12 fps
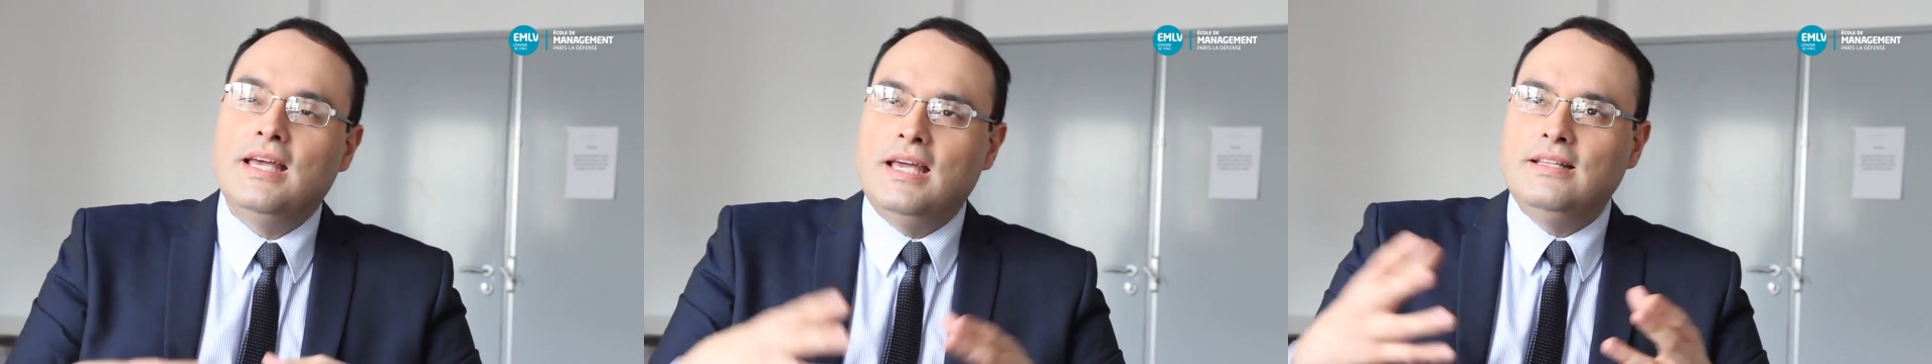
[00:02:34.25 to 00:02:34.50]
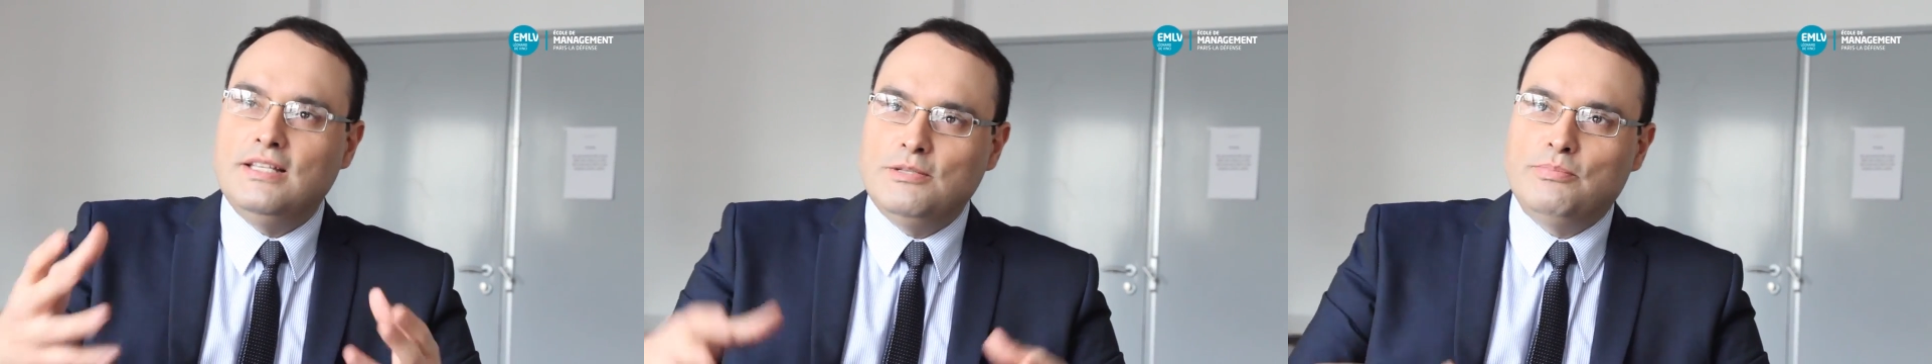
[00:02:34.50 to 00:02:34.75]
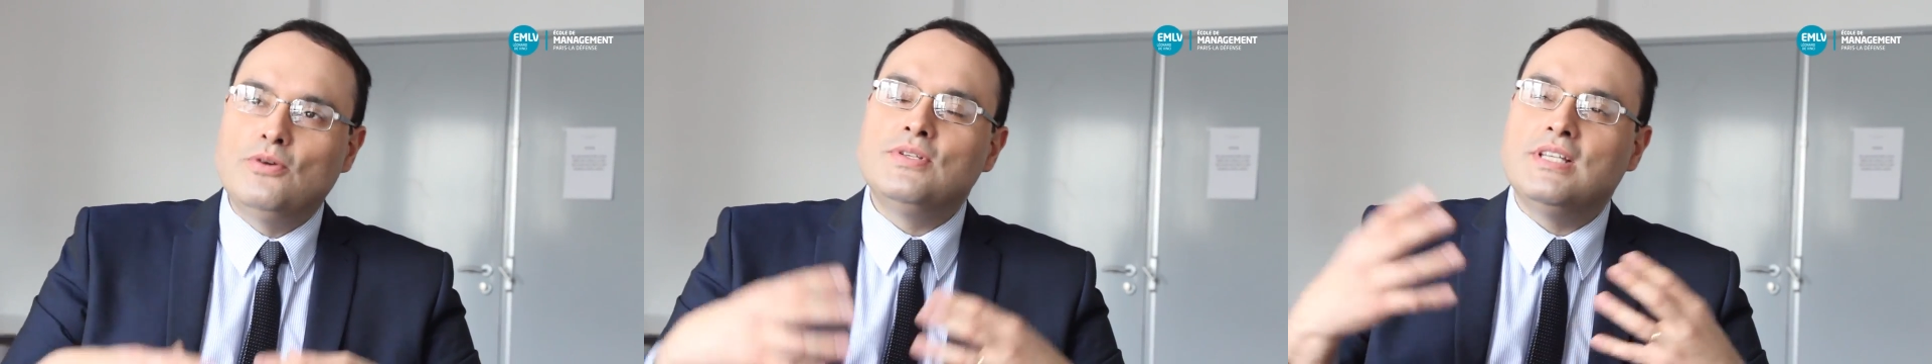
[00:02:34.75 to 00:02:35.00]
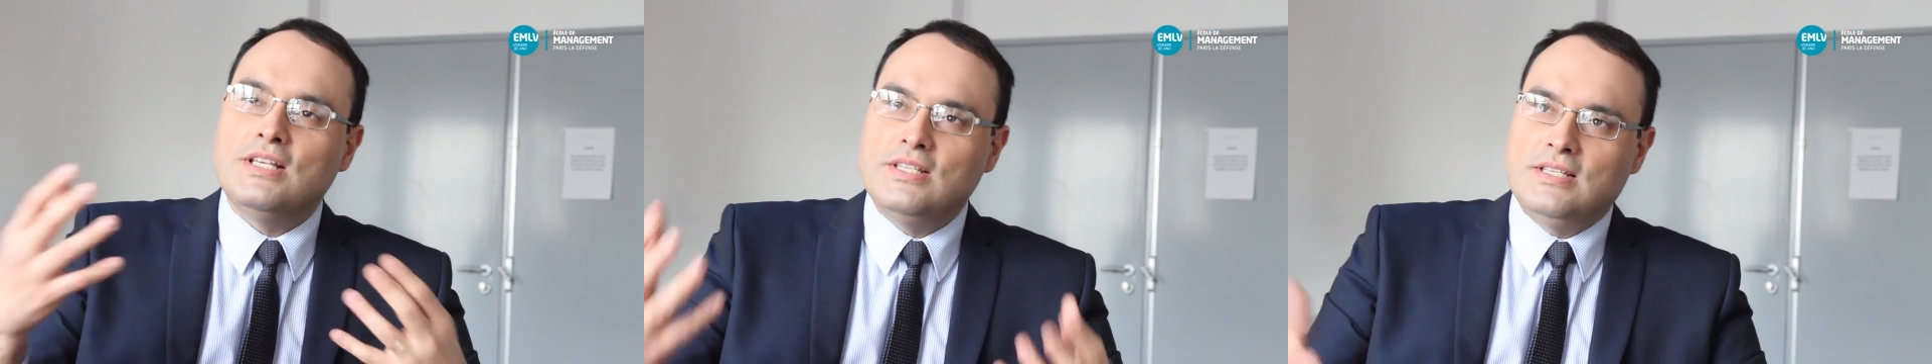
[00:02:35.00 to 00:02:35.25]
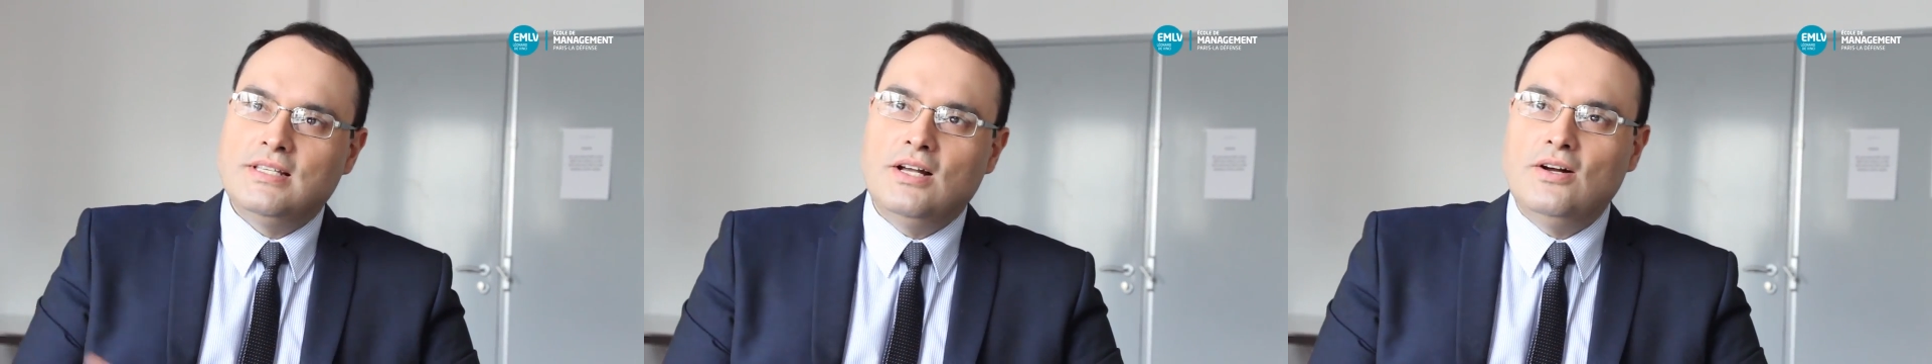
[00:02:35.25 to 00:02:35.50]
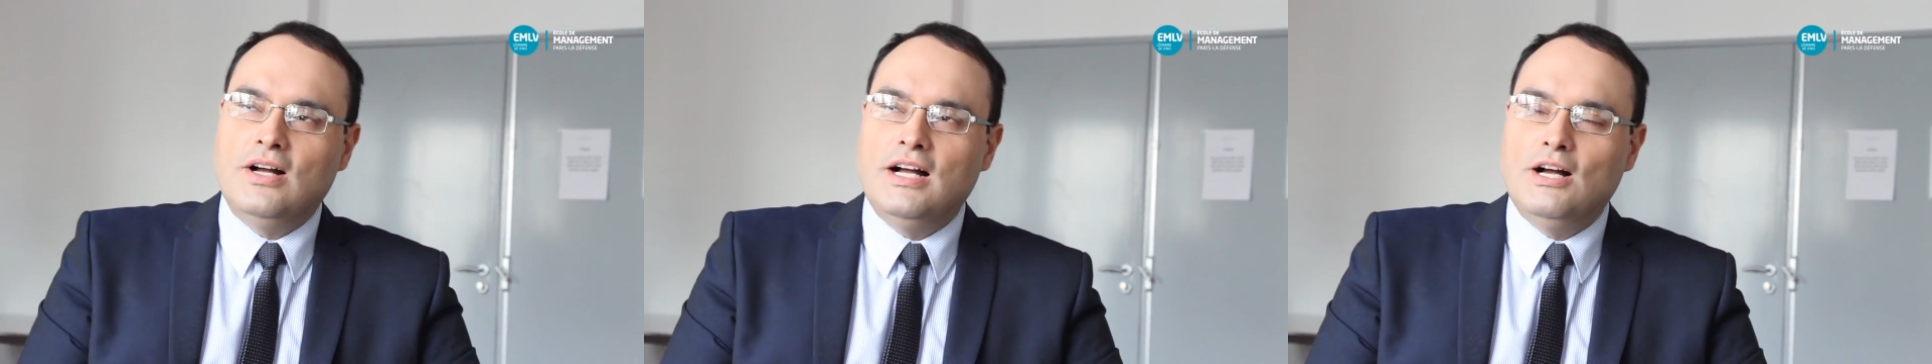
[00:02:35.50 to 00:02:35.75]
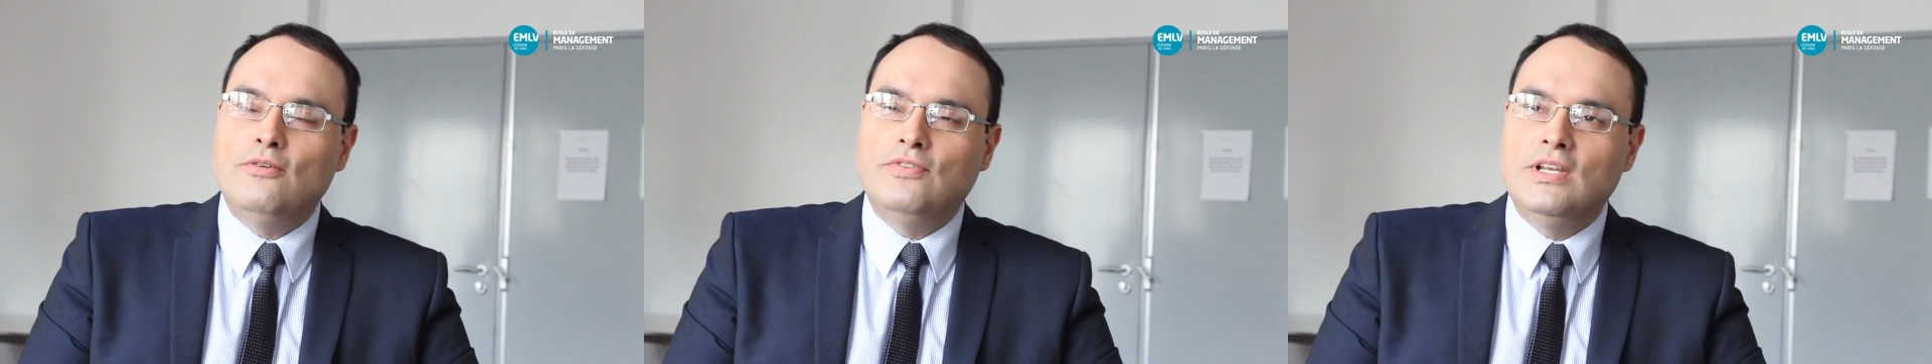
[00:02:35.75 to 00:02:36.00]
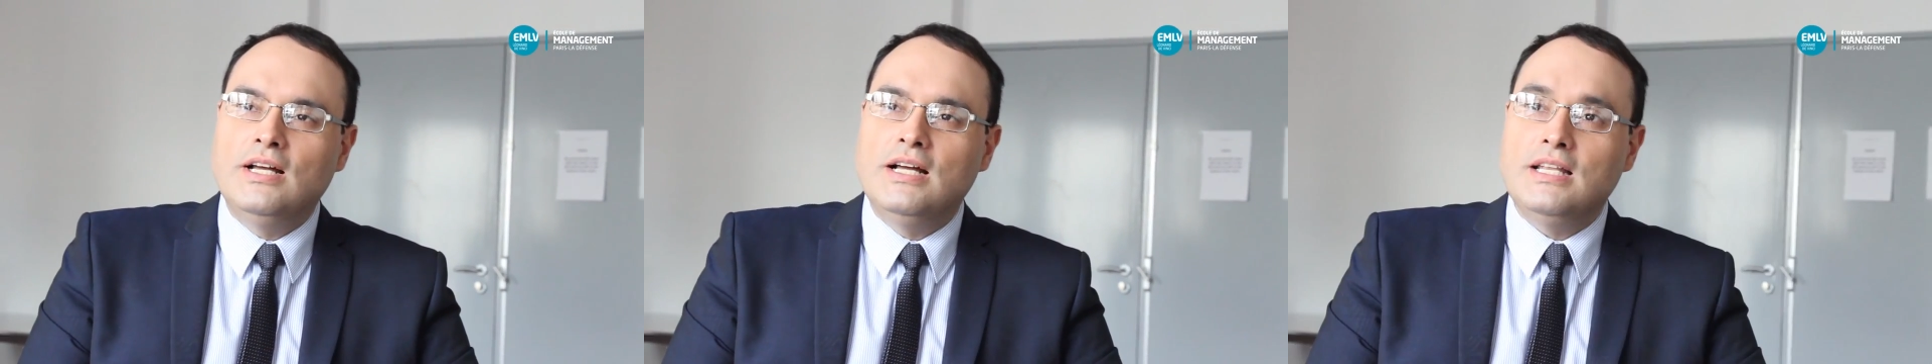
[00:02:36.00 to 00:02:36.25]
in this process of
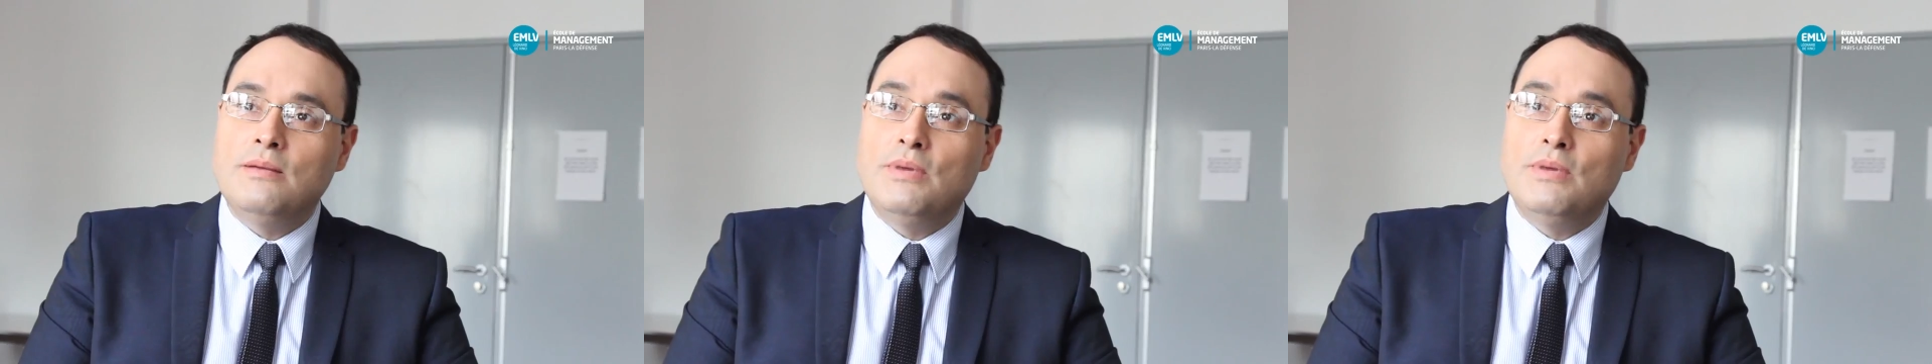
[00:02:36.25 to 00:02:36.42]
learning,